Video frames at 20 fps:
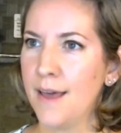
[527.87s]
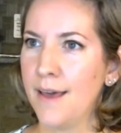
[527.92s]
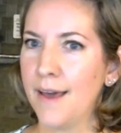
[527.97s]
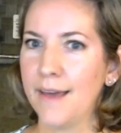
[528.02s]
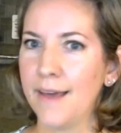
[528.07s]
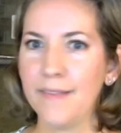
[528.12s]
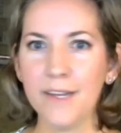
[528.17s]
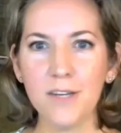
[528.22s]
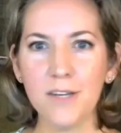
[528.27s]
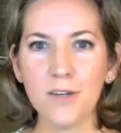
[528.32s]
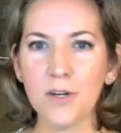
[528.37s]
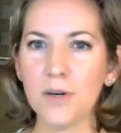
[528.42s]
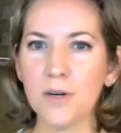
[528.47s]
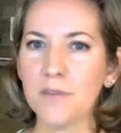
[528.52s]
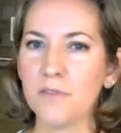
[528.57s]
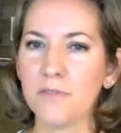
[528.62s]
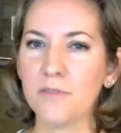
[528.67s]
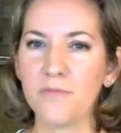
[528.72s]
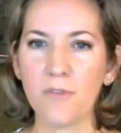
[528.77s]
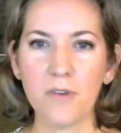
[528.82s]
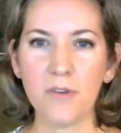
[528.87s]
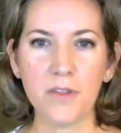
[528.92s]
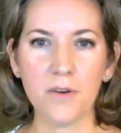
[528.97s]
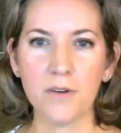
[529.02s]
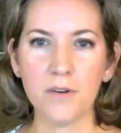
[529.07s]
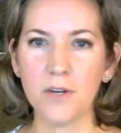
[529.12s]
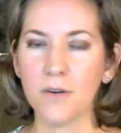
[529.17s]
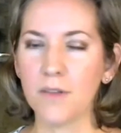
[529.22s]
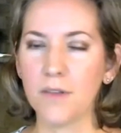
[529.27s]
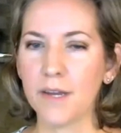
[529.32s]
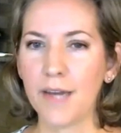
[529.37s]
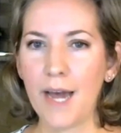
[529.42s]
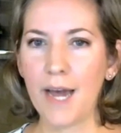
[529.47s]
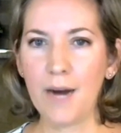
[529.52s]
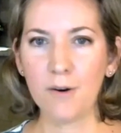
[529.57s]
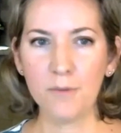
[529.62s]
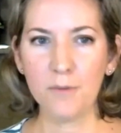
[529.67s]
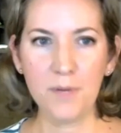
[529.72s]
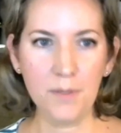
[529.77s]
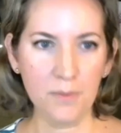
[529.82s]
And then you go even further and you're like,
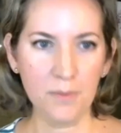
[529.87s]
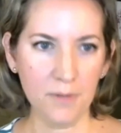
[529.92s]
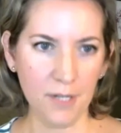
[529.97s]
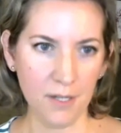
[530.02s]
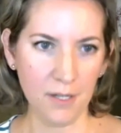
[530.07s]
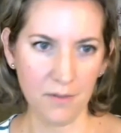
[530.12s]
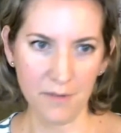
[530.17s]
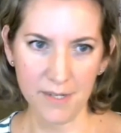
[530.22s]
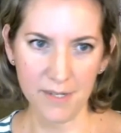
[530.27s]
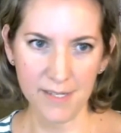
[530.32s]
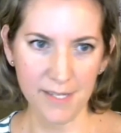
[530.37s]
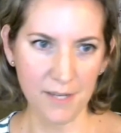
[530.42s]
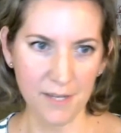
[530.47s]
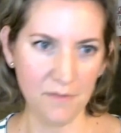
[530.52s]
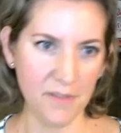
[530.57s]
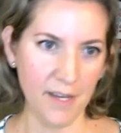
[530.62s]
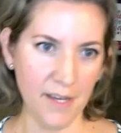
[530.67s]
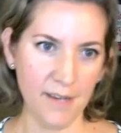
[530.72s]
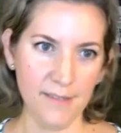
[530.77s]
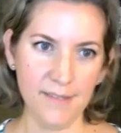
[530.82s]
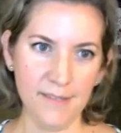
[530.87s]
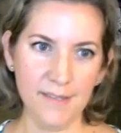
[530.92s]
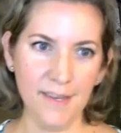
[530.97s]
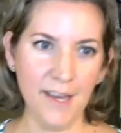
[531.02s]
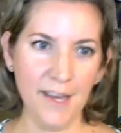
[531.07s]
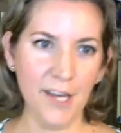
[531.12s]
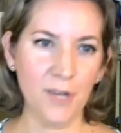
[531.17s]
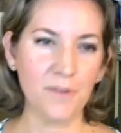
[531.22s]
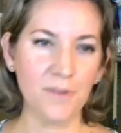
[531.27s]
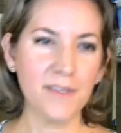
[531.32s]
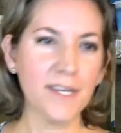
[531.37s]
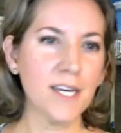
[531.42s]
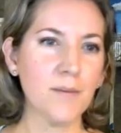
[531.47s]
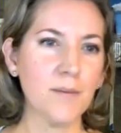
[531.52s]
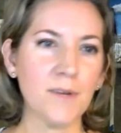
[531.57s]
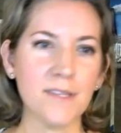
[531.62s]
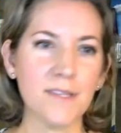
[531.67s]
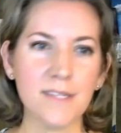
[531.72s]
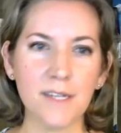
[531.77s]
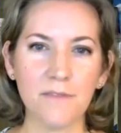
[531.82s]
how are people going to receive this? You're thinking
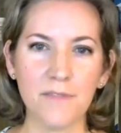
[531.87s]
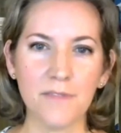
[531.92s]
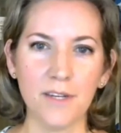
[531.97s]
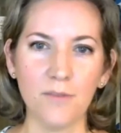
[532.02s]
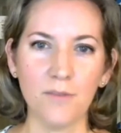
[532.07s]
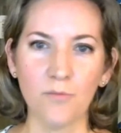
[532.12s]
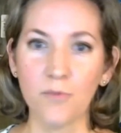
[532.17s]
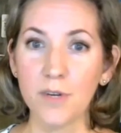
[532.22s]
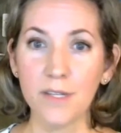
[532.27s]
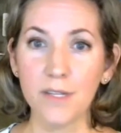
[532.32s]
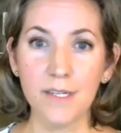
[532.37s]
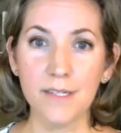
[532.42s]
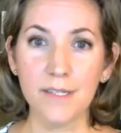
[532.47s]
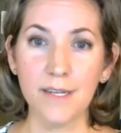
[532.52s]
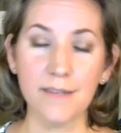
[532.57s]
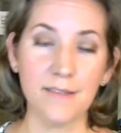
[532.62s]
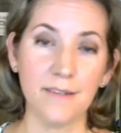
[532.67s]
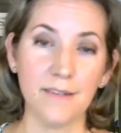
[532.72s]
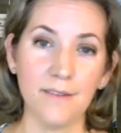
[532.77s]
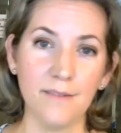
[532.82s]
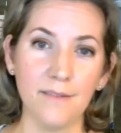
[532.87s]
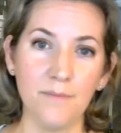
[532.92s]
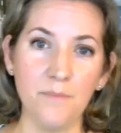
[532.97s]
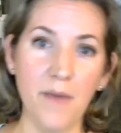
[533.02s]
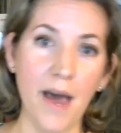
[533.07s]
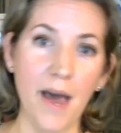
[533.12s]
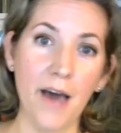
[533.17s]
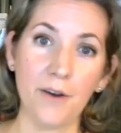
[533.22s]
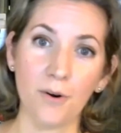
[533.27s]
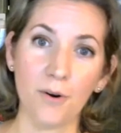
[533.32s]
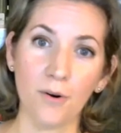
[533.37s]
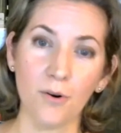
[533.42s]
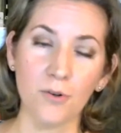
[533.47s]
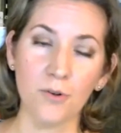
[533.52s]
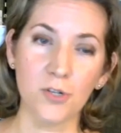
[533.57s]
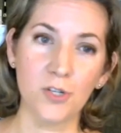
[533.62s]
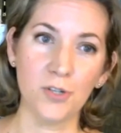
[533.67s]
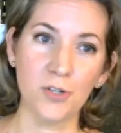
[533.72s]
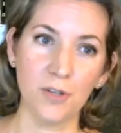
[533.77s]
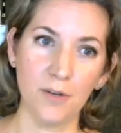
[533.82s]
about stuff that really doesn't matter or
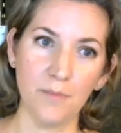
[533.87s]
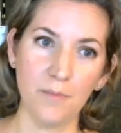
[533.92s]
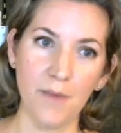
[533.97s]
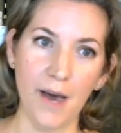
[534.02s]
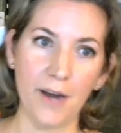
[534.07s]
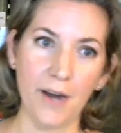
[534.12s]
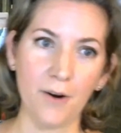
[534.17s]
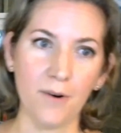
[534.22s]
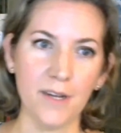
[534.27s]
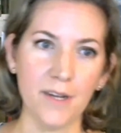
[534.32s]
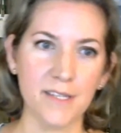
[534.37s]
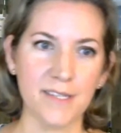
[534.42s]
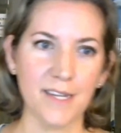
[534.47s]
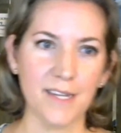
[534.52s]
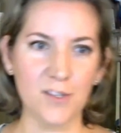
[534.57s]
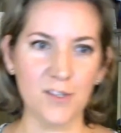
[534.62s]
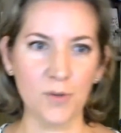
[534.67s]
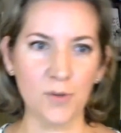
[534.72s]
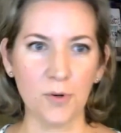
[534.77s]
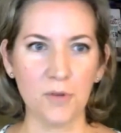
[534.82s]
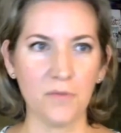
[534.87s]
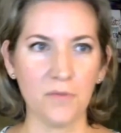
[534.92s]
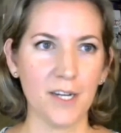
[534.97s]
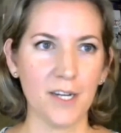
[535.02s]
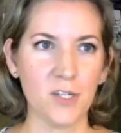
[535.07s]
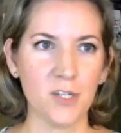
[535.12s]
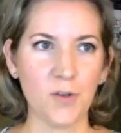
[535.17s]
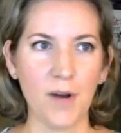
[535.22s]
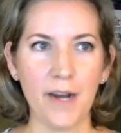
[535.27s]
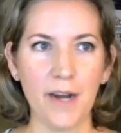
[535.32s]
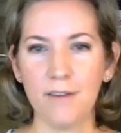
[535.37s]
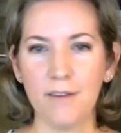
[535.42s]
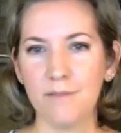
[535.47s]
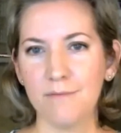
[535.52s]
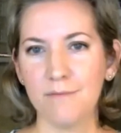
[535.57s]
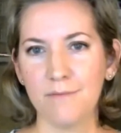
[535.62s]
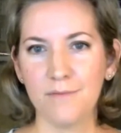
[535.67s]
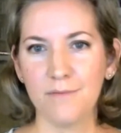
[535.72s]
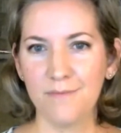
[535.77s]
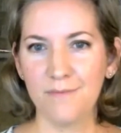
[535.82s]
shouldn't matter. It's that sort of like trying to
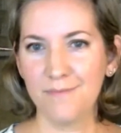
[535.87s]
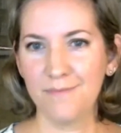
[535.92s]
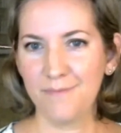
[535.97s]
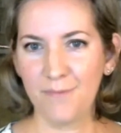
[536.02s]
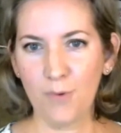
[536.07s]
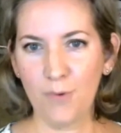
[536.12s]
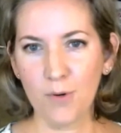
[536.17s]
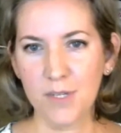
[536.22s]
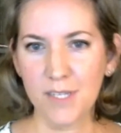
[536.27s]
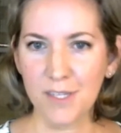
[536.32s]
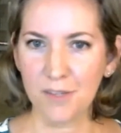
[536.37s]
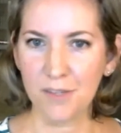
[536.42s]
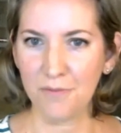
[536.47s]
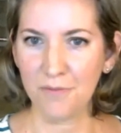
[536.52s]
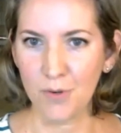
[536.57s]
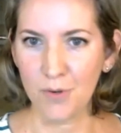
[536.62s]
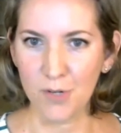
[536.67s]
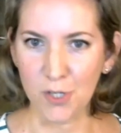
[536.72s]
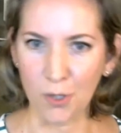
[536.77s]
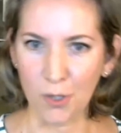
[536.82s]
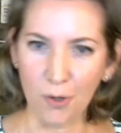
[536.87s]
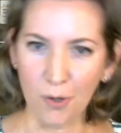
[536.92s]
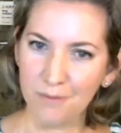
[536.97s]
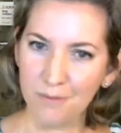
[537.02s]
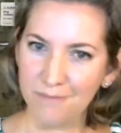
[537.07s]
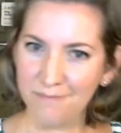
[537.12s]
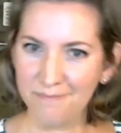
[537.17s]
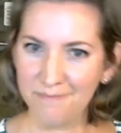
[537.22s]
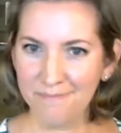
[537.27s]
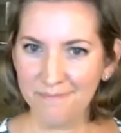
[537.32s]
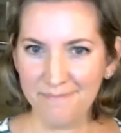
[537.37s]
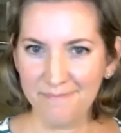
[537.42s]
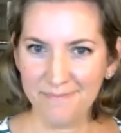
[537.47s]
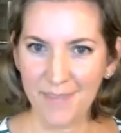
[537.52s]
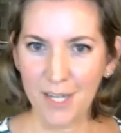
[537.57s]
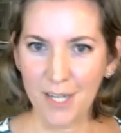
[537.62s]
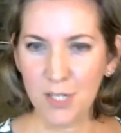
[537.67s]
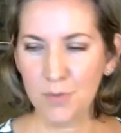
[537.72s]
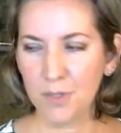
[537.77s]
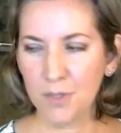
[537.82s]
foresee the future.
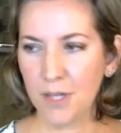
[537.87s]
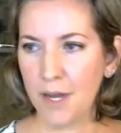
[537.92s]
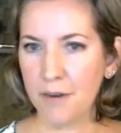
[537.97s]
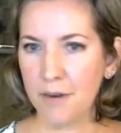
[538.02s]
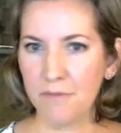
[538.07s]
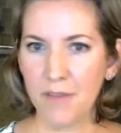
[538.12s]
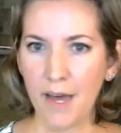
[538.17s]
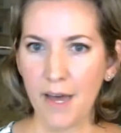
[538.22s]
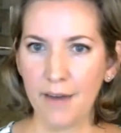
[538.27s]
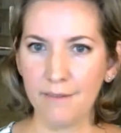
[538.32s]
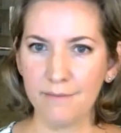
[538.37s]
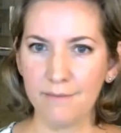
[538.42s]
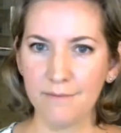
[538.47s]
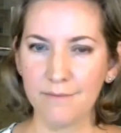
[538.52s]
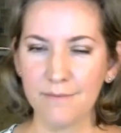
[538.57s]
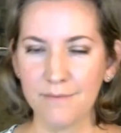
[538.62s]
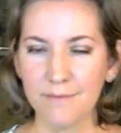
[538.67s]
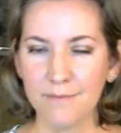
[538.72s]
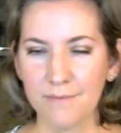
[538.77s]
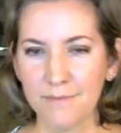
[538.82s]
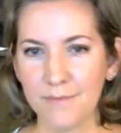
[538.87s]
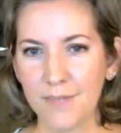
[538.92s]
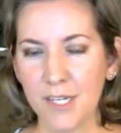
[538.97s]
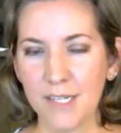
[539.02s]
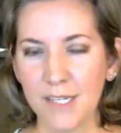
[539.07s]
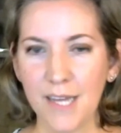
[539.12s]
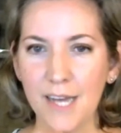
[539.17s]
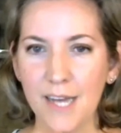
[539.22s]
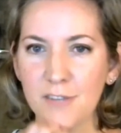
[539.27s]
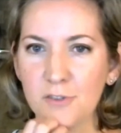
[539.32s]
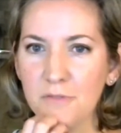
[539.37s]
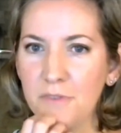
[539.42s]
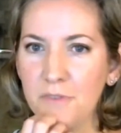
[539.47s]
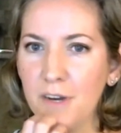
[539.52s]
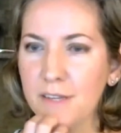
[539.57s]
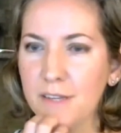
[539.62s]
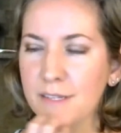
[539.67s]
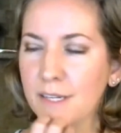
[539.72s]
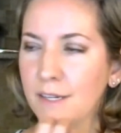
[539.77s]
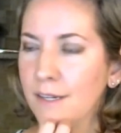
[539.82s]
I do a lot of that,
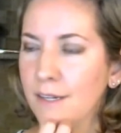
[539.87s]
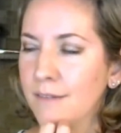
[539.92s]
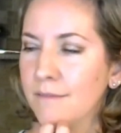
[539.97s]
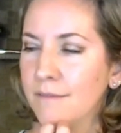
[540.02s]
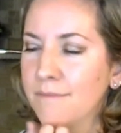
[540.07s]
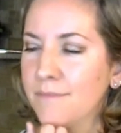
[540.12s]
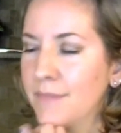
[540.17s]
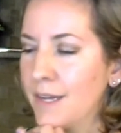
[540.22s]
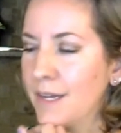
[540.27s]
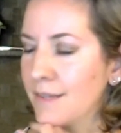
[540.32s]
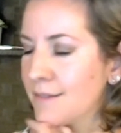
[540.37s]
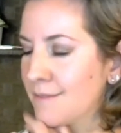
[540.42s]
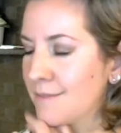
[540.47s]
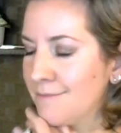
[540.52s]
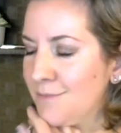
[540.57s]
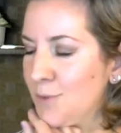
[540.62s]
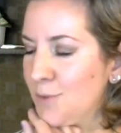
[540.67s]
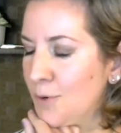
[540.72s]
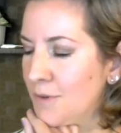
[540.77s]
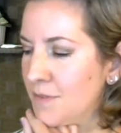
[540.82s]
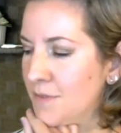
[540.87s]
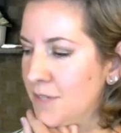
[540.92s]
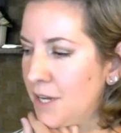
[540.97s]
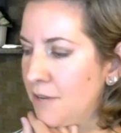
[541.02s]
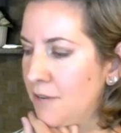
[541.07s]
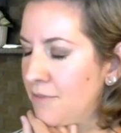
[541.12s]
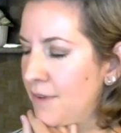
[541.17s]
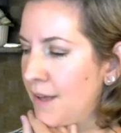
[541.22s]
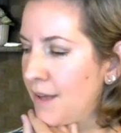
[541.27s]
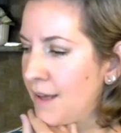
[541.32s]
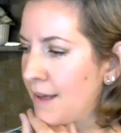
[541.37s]
catastrophizing and that sort of stuff.